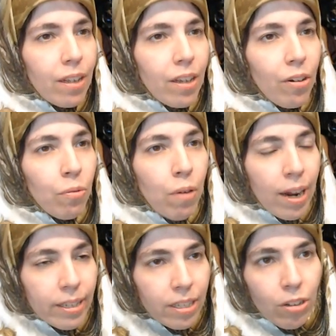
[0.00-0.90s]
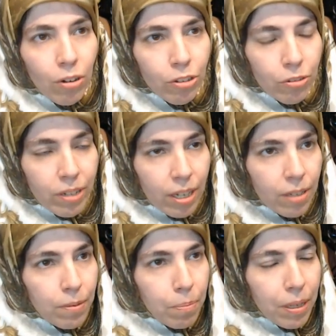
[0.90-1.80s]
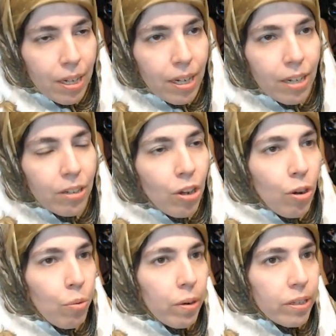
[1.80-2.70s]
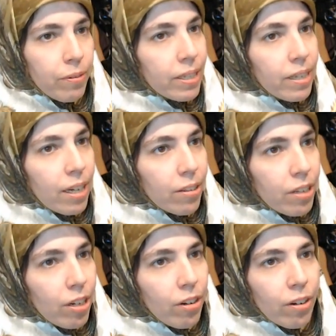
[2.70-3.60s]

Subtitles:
Why didn't Holdo tell him the plan when they went down there?